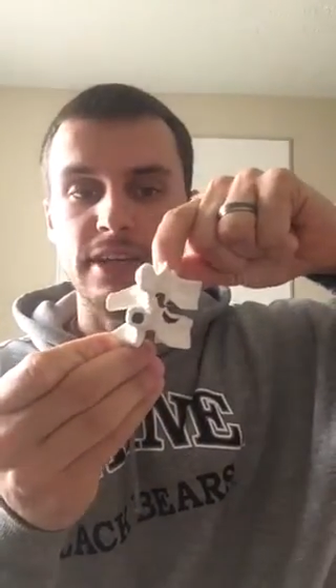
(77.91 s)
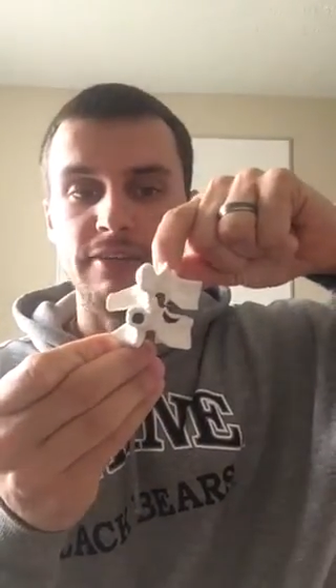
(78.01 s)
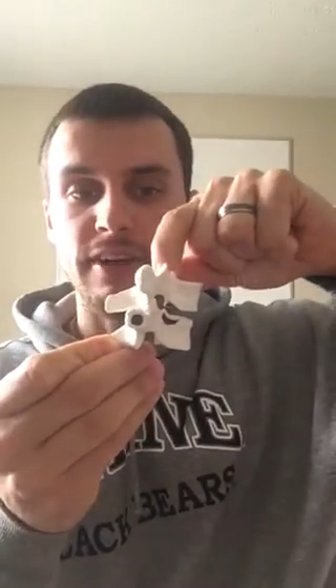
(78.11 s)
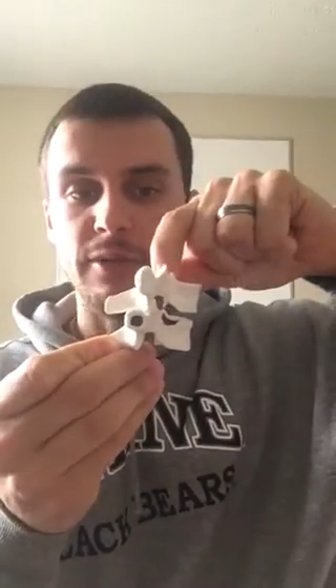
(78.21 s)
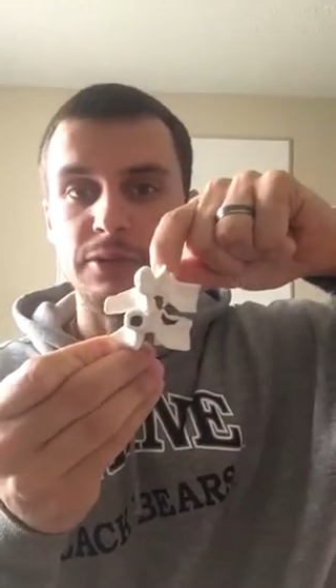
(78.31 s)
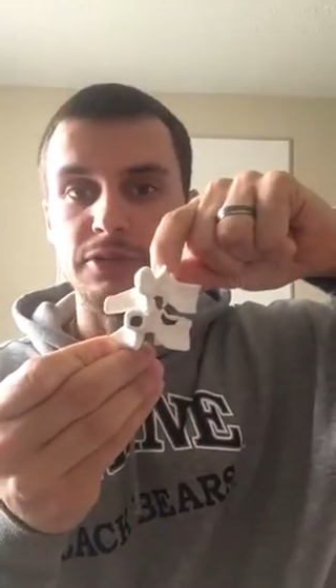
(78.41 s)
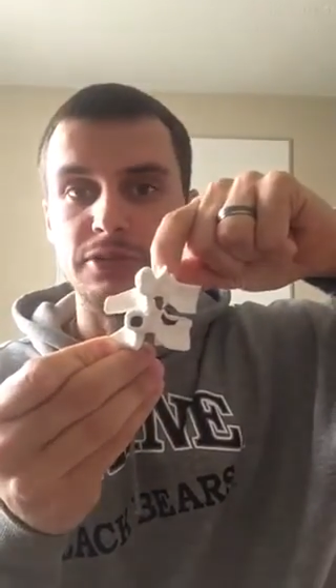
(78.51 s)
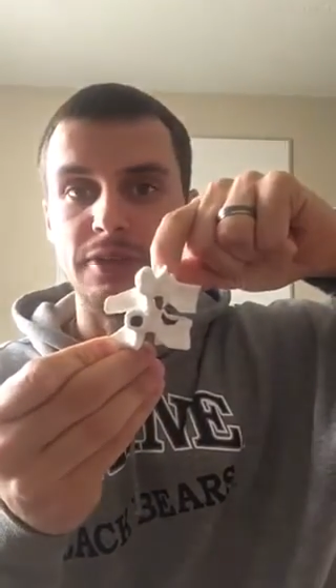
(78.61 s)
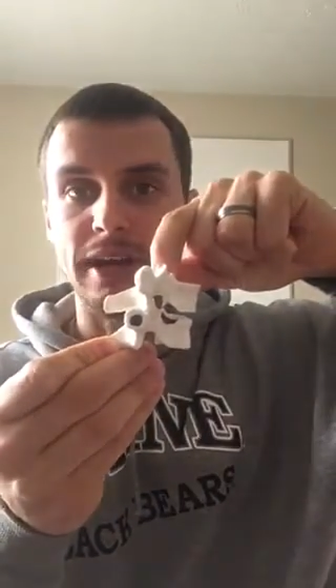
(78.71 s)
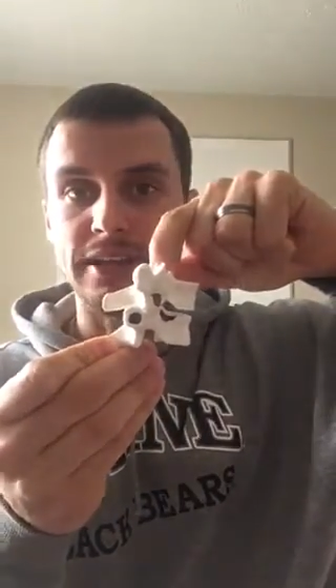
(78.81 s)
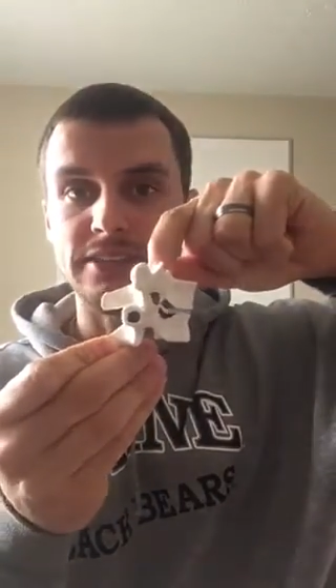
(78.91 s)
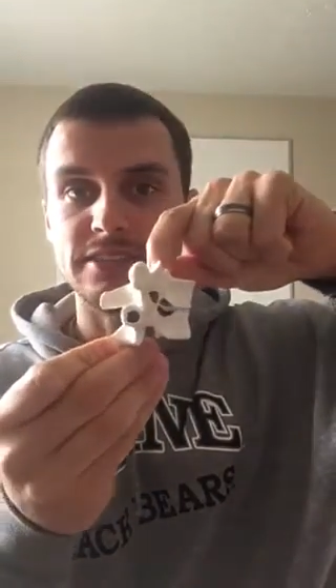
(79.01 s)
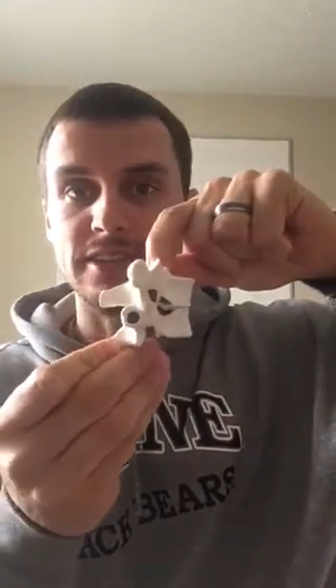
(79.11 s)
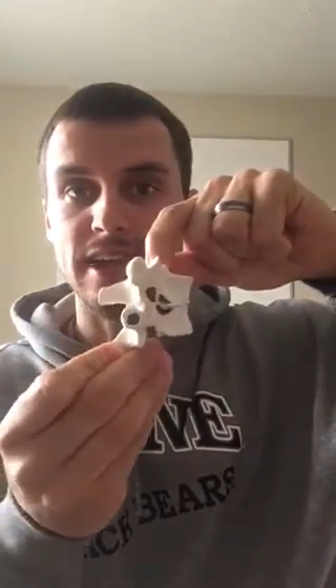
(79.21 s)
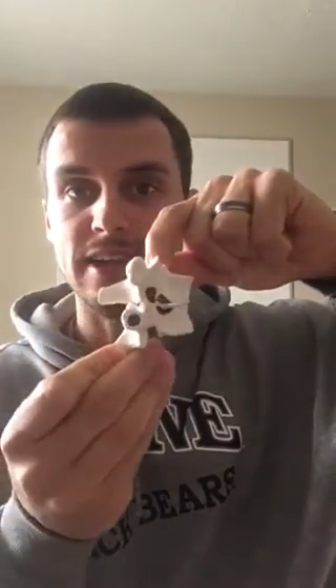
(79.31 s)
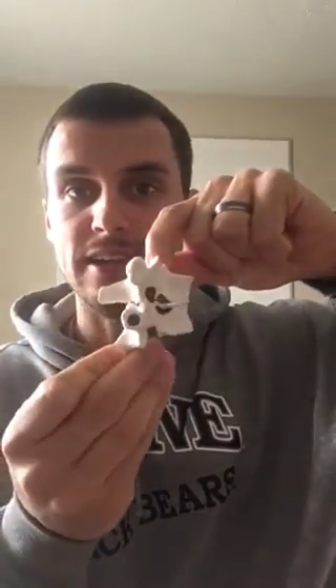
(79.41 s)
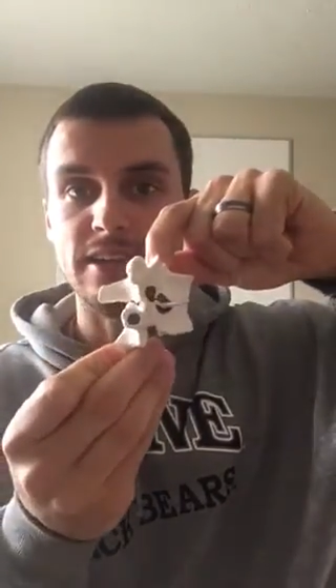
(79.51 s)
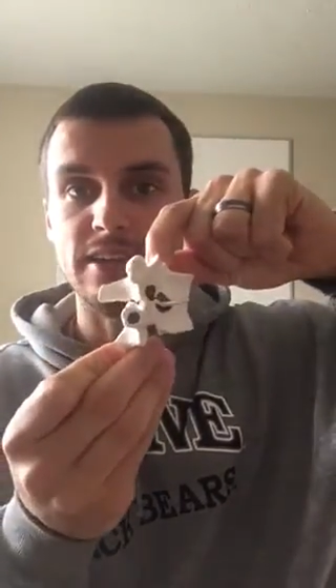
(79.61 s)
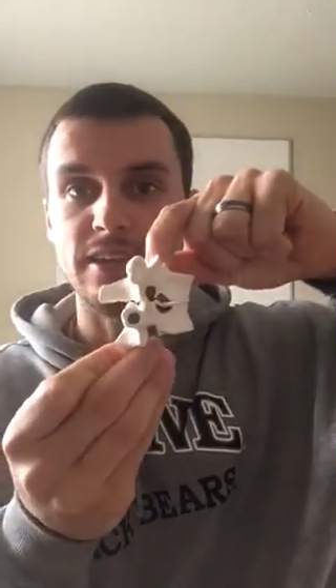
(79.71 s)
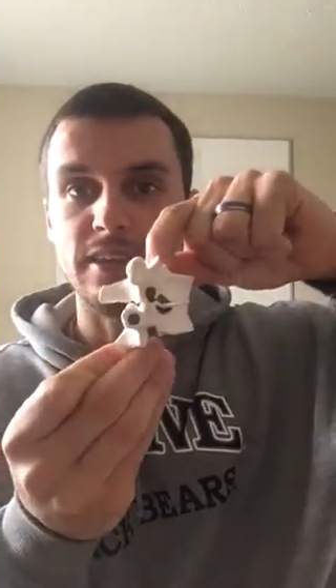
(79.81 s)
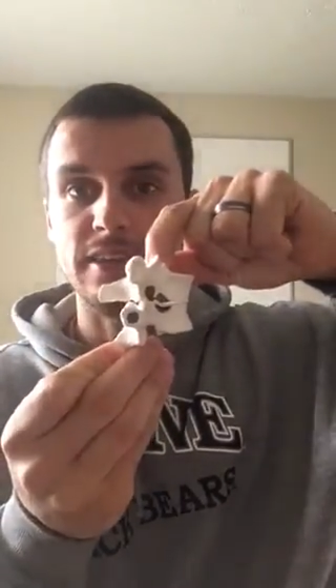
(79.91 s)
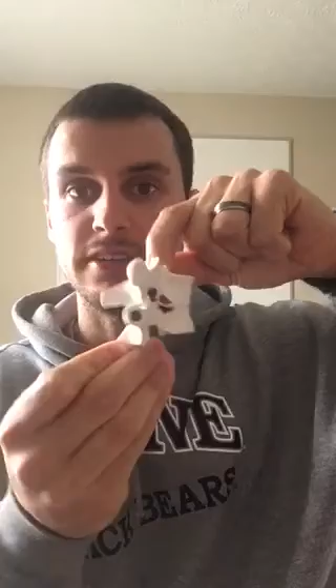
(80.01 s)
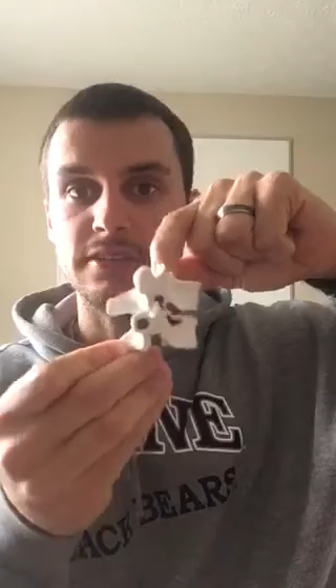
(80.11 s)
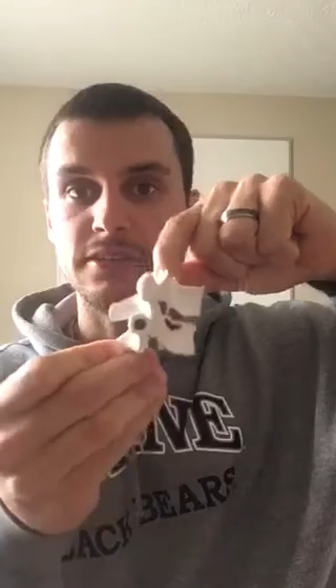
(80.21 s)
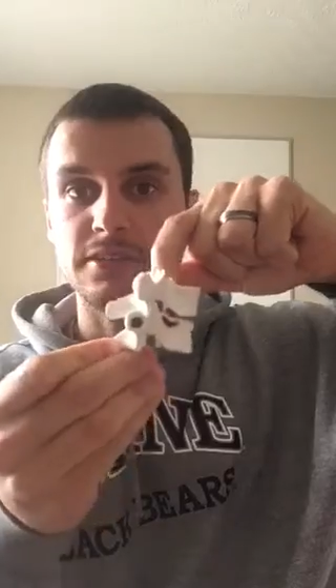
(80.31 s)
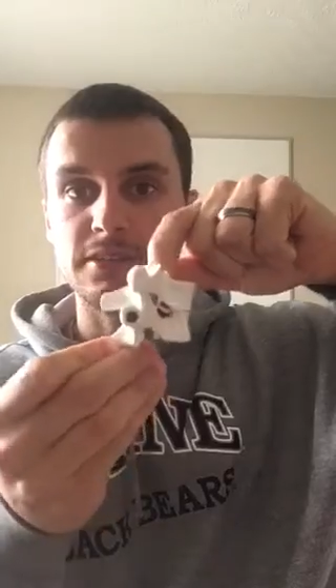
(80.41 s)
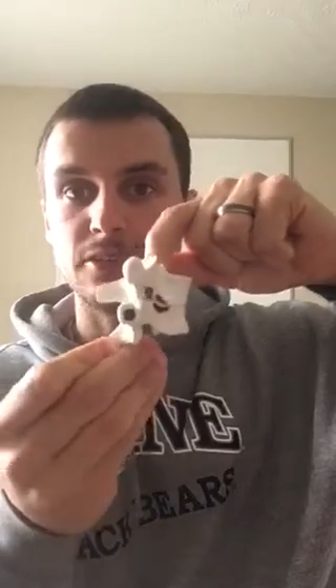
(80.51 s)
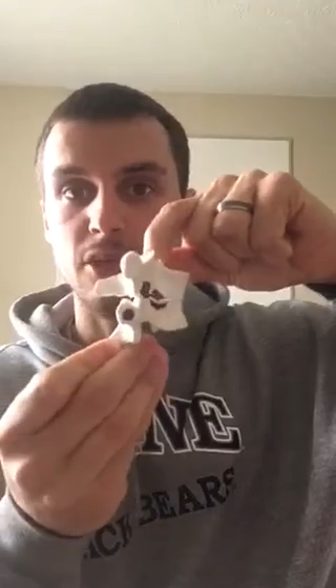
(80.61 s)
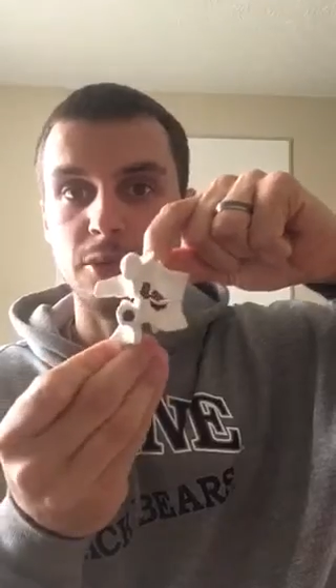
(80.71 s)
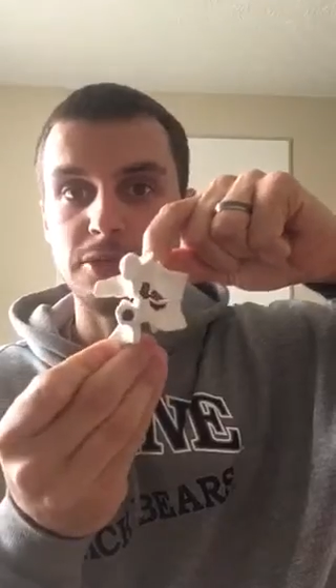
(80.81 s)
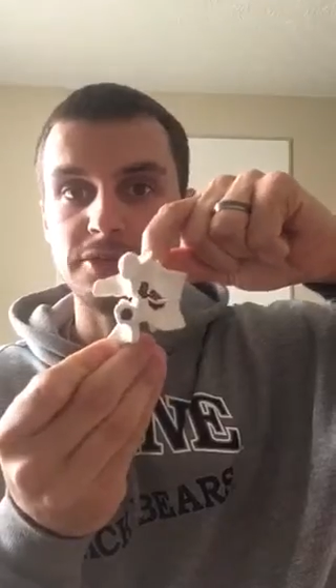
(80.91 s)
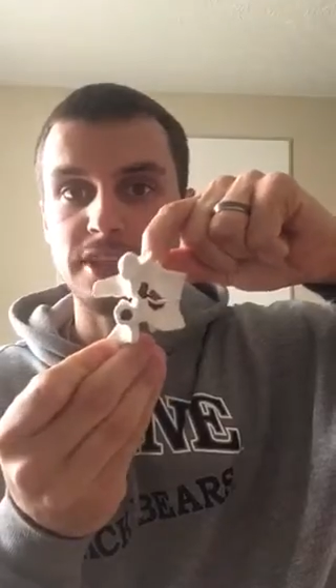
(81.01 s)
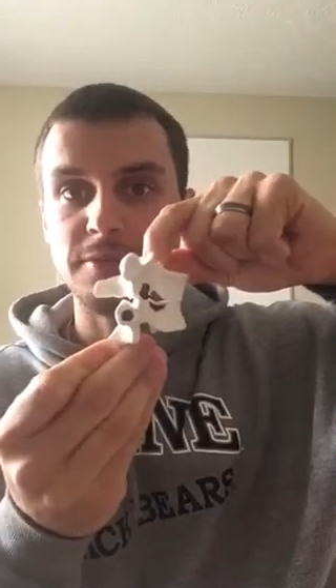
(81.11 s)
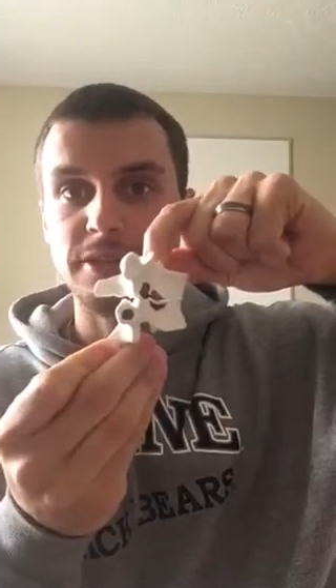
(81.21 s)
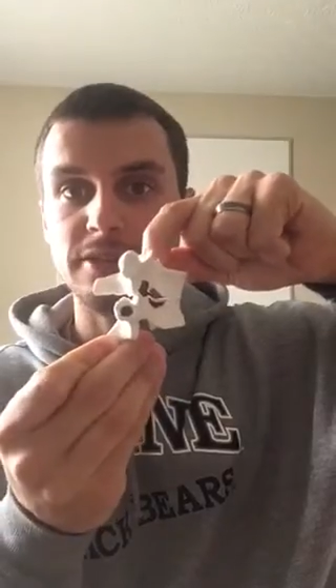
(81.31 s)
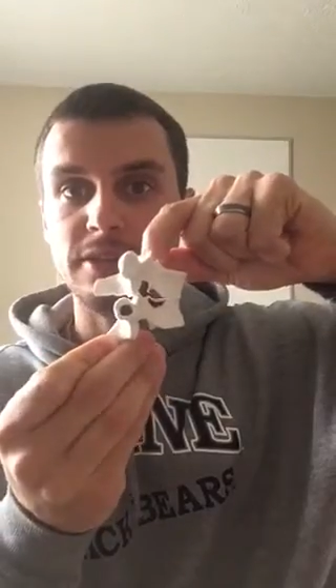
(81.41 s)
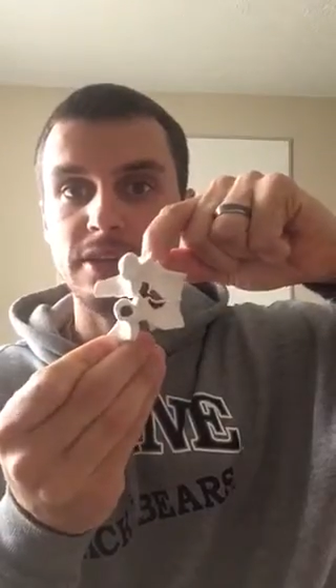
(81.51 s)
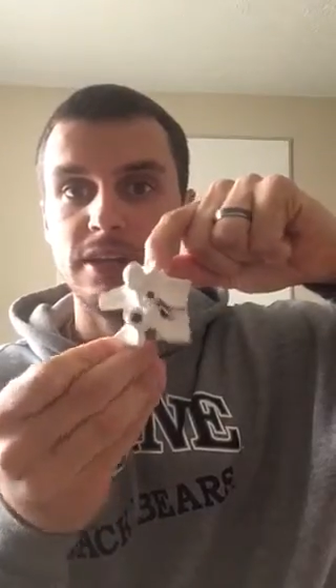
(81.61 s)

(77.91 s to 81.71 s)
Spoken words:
If I were to extend this lower segment,